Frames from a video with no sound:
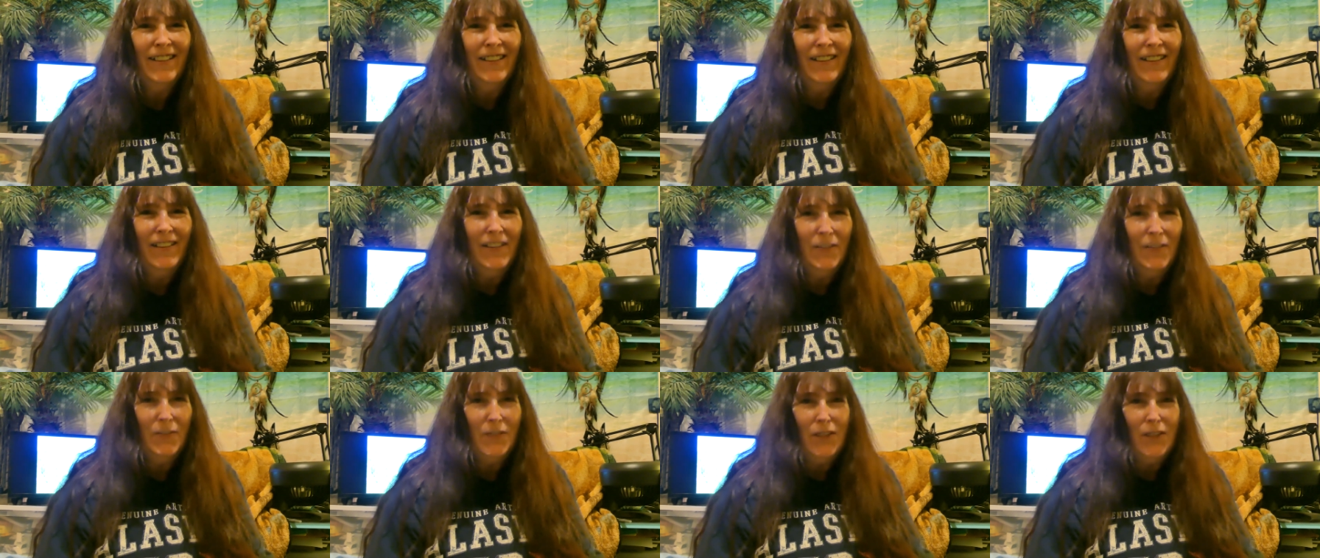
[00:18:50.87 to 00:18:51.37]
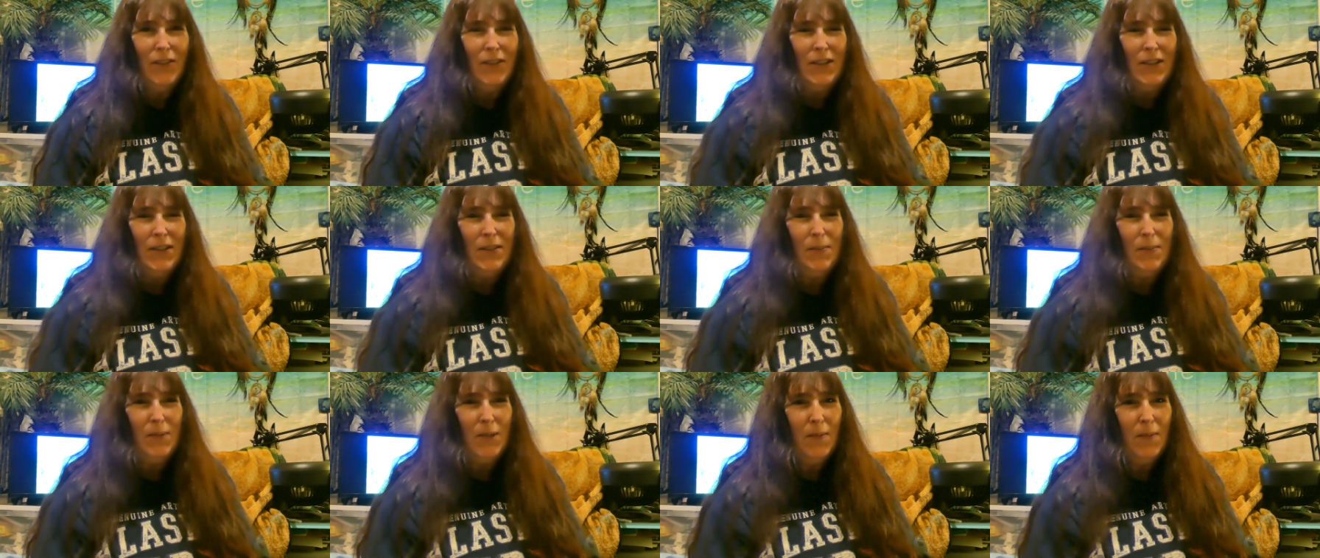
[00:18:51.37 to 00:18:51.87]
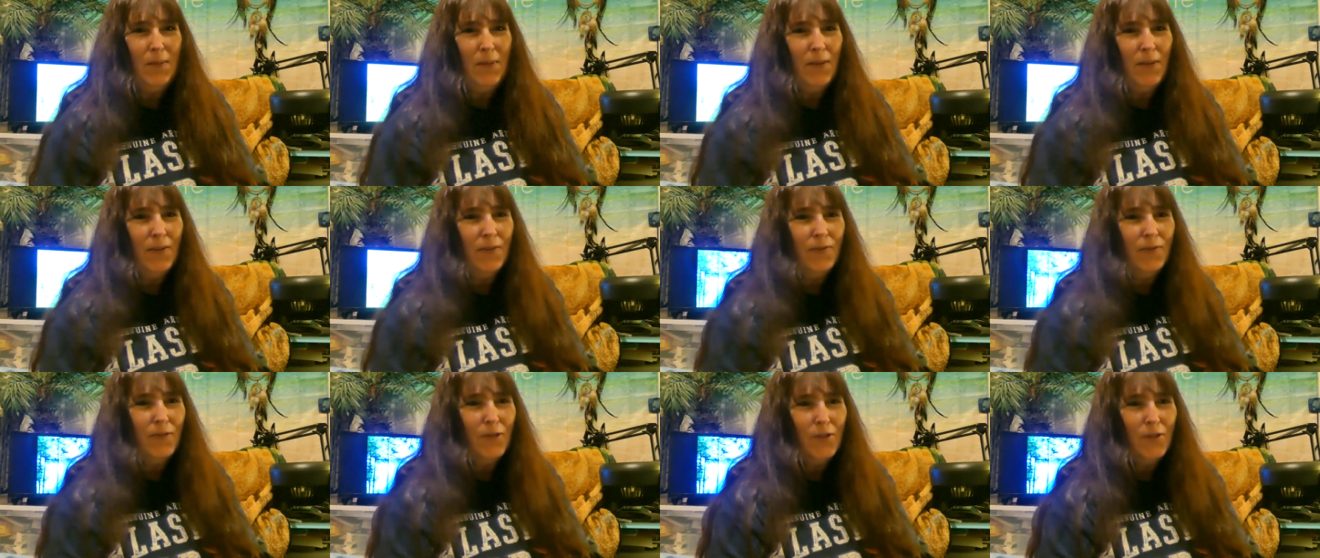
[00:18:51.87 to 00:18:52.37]
Uh, Valdez being my
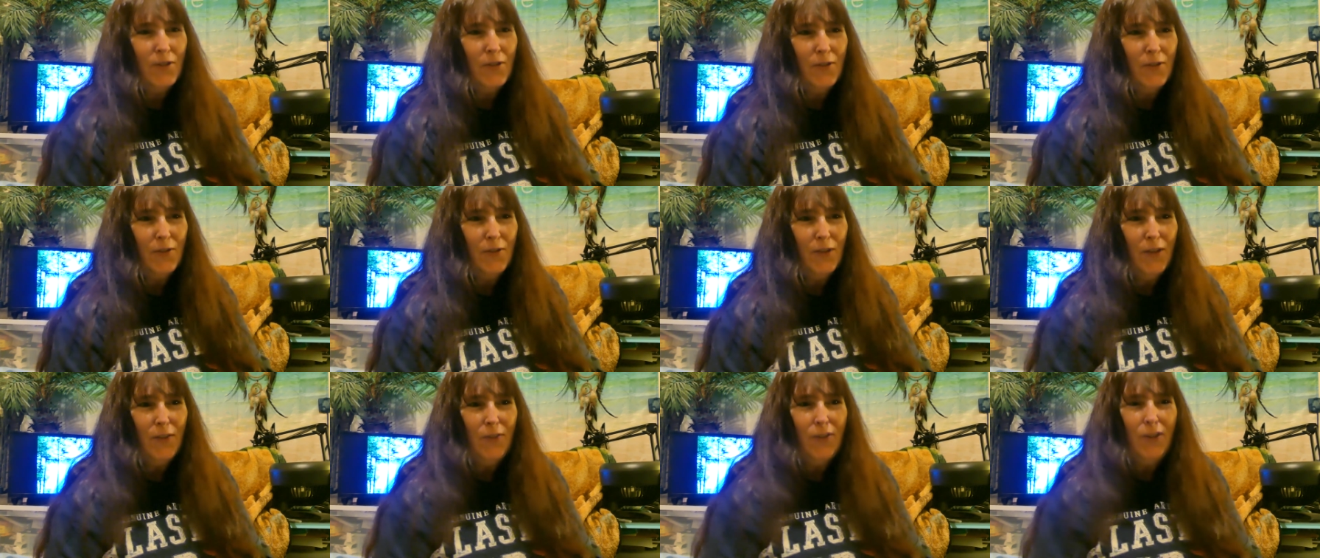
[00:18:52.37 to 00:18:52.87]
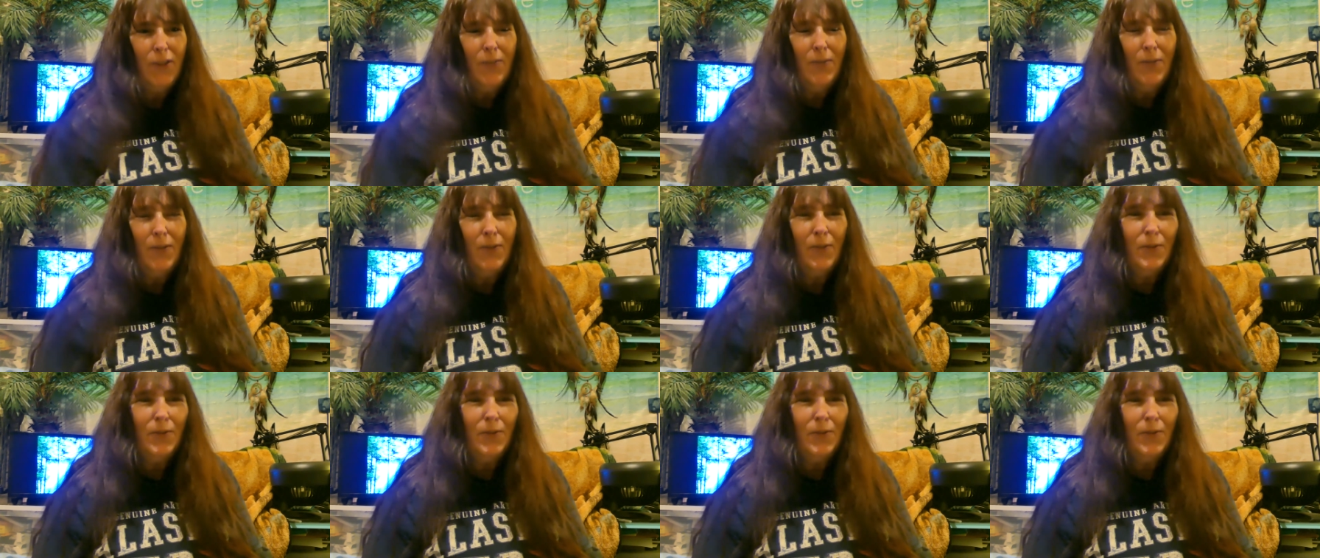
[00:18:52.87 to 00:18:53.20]
first favorite.